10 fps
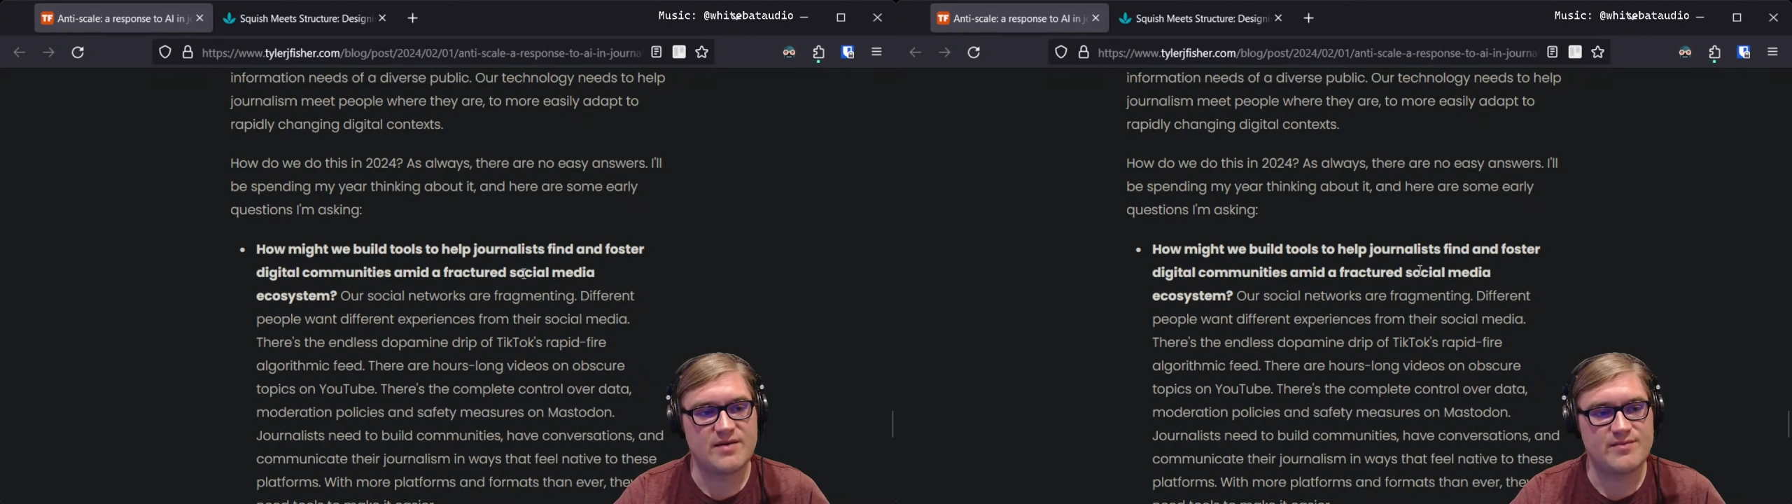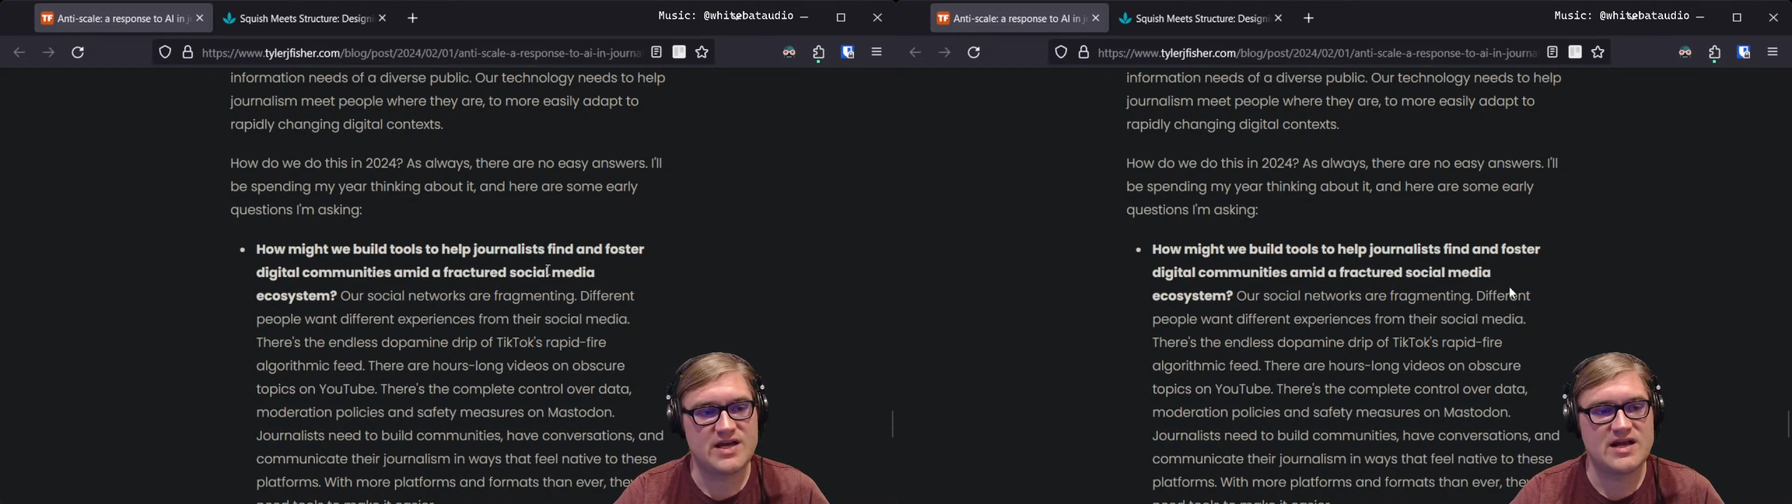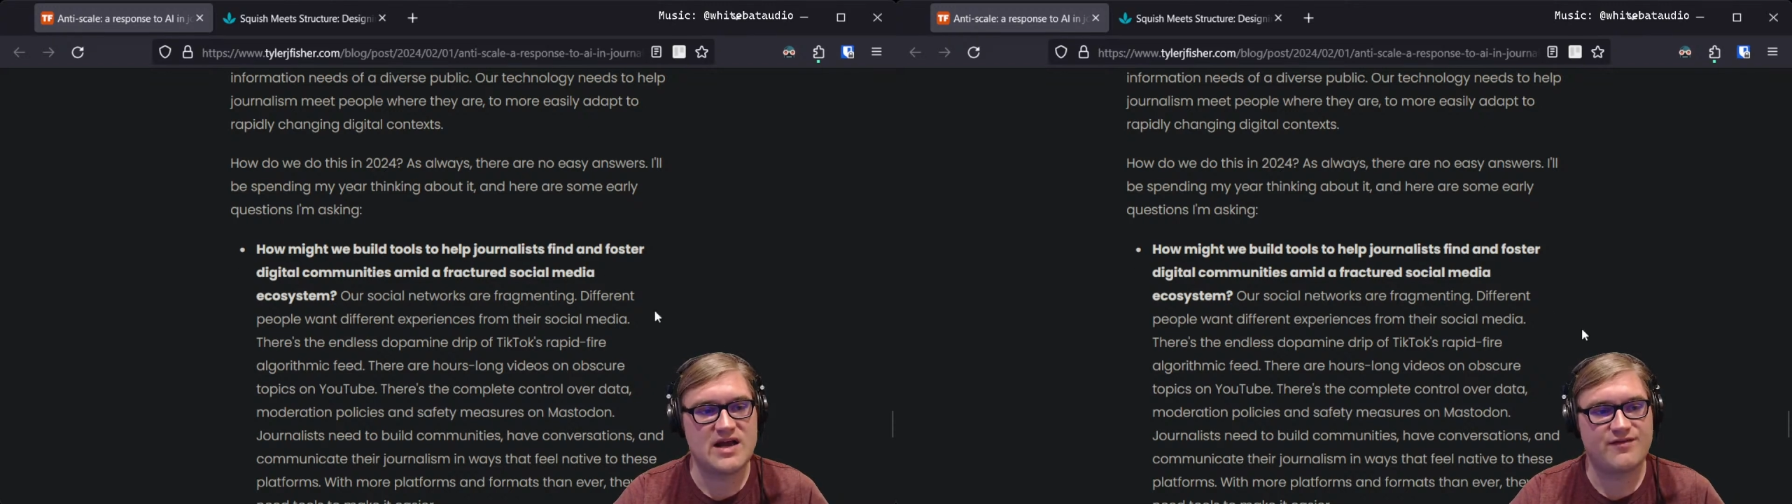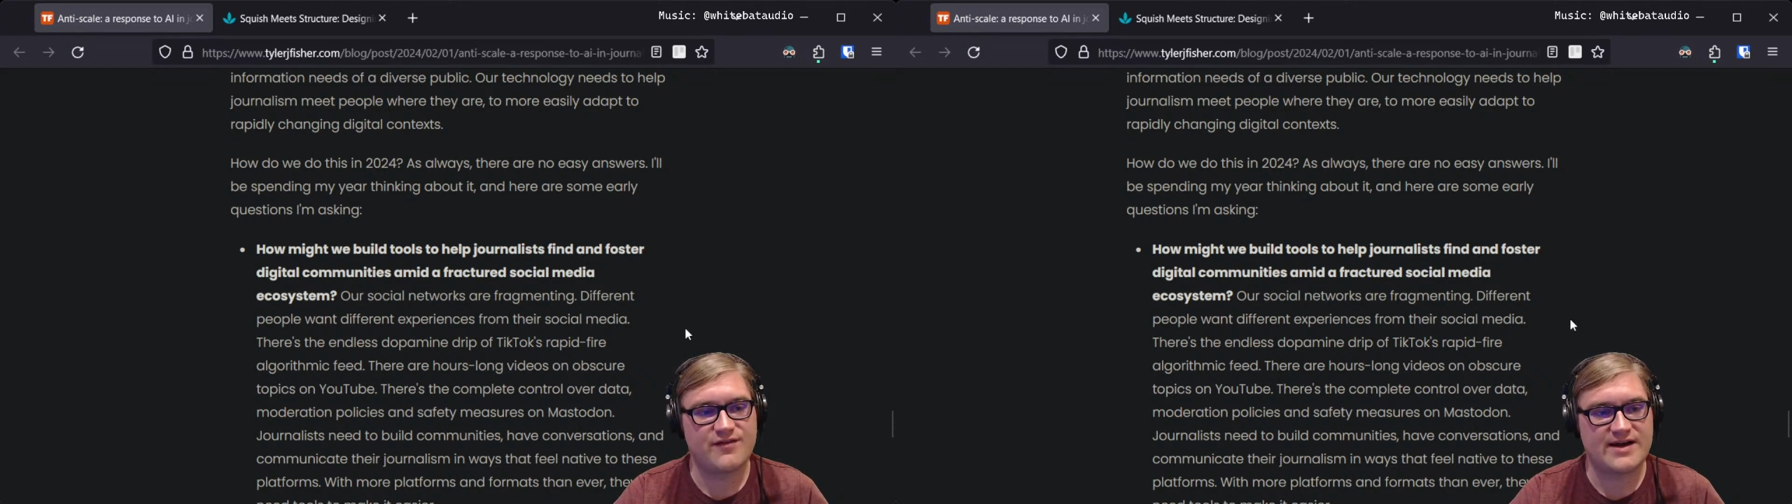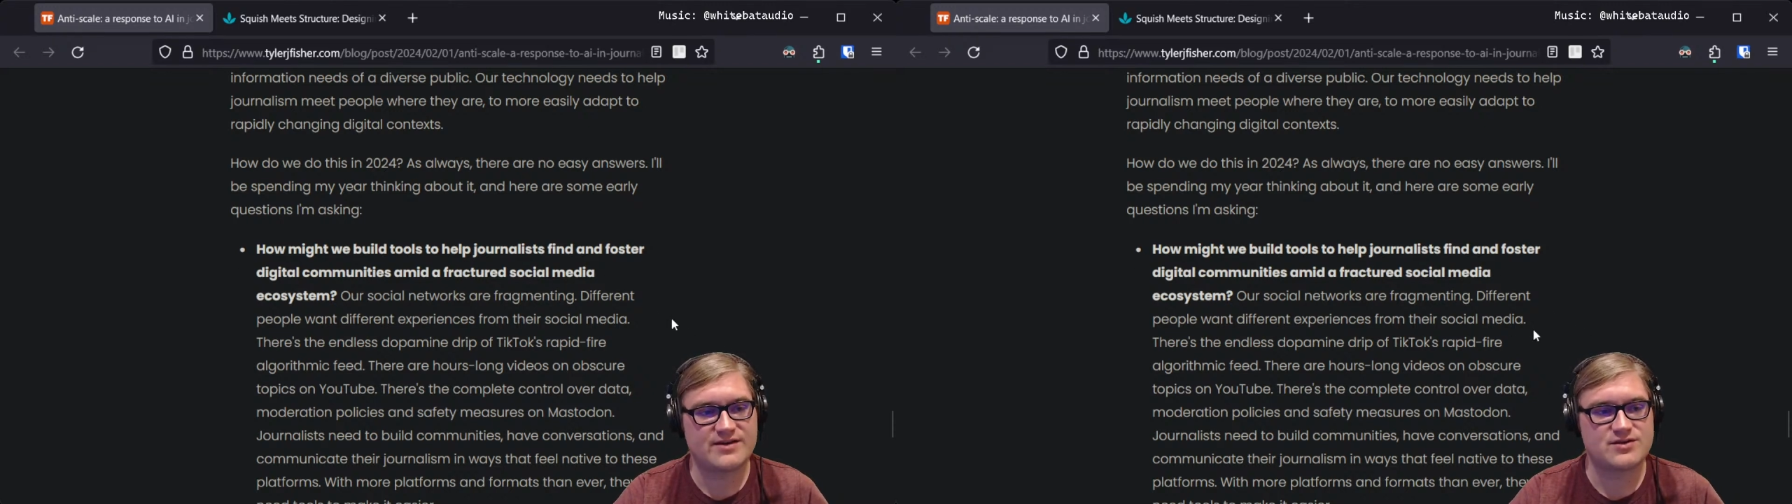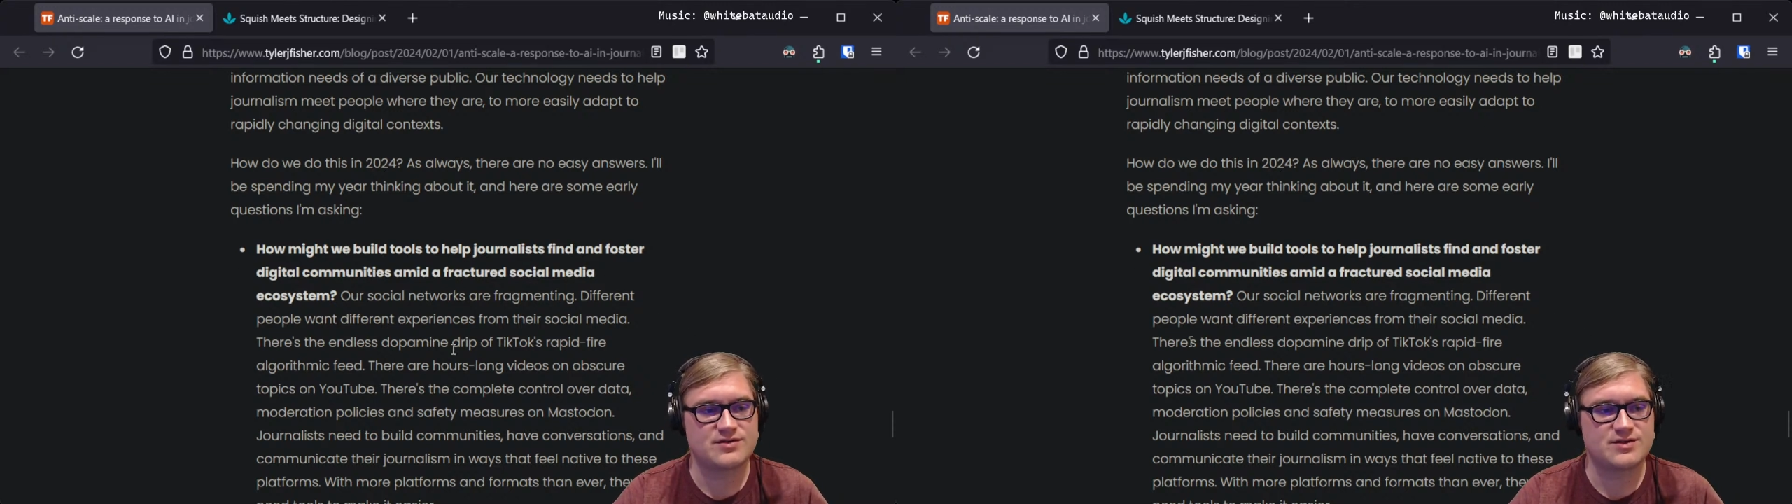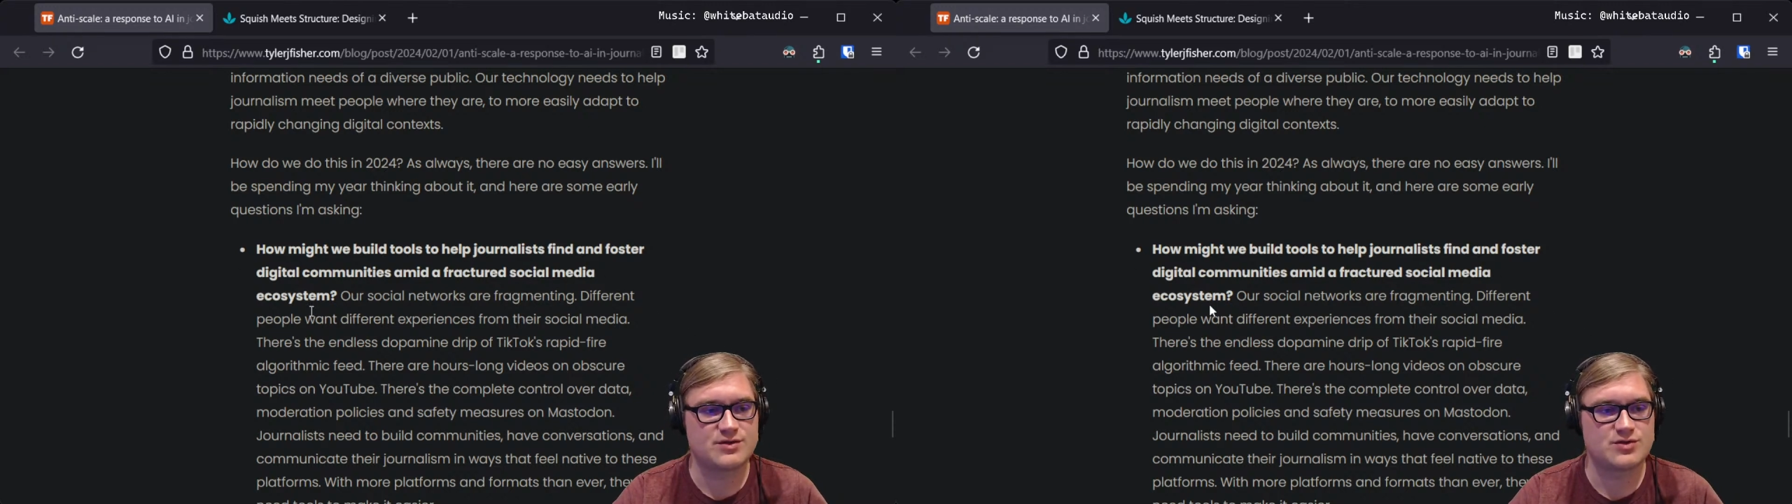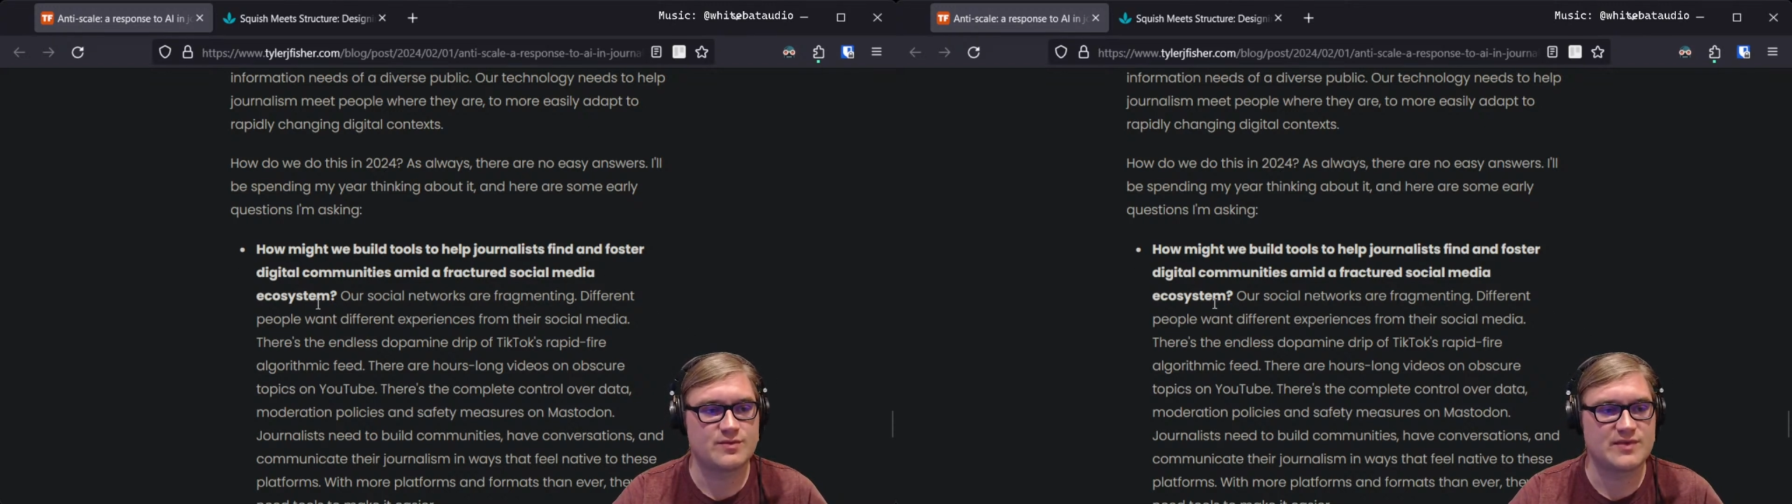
amid a fractured social